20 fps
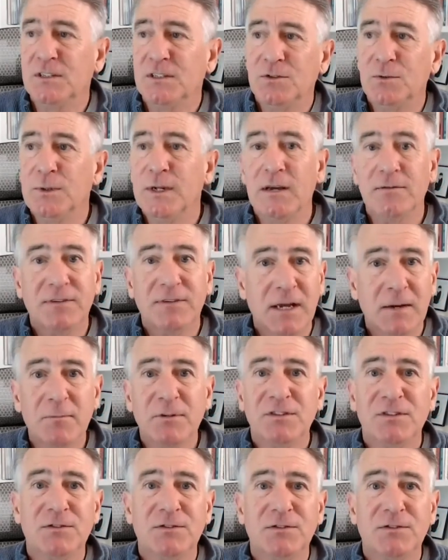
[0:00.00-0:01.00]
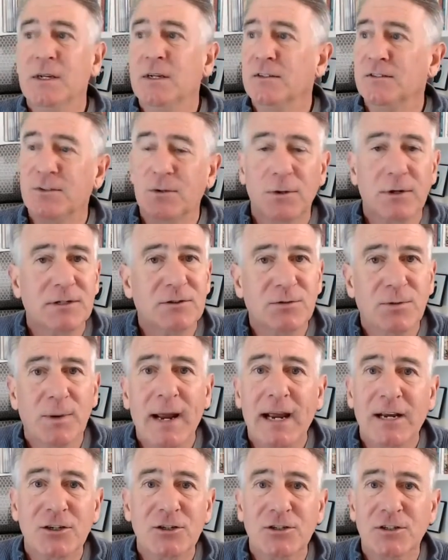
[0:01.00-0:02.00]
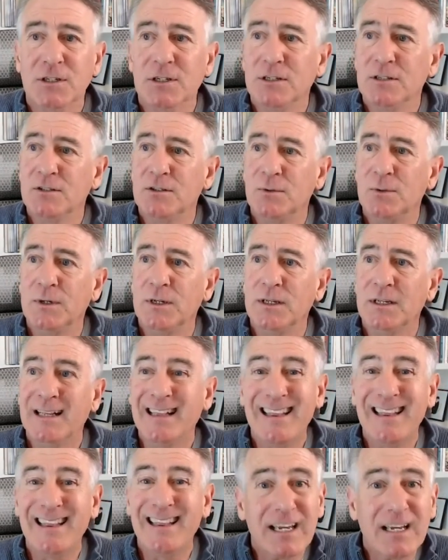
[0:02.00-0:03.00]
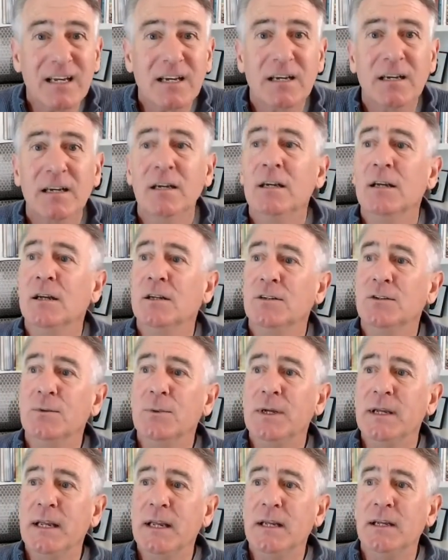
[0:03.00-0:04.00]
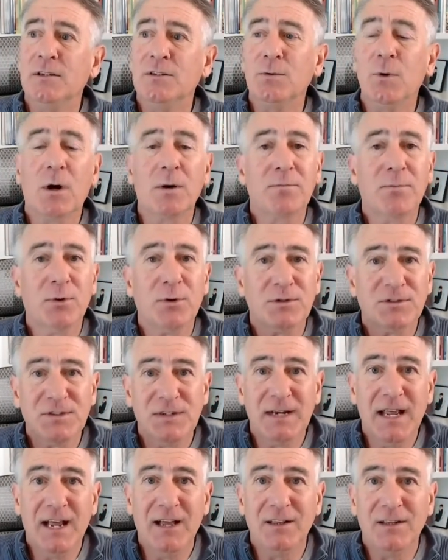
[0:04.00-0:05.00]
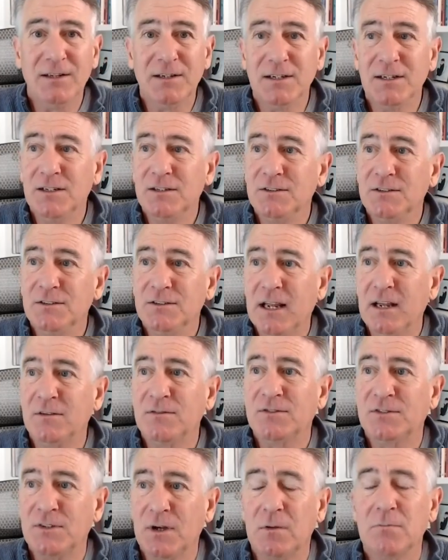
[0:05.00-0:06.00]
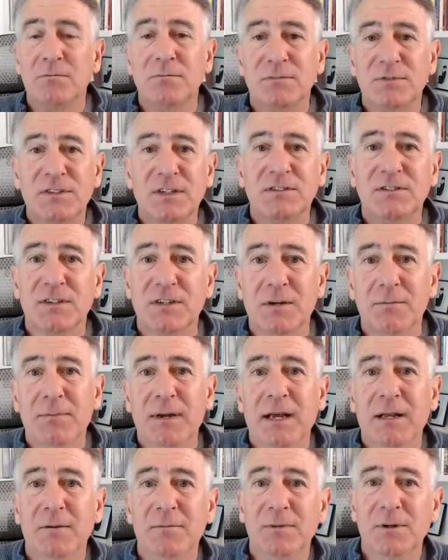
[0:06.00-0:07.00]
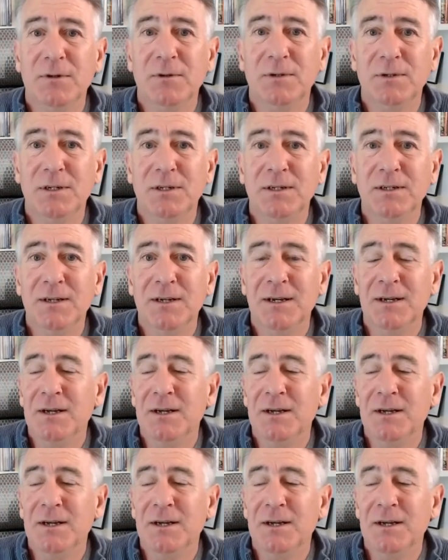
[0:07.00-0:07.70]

Do we have chemistry? Is there attraction? Do we click? Do our personalities have some sense of compatibility?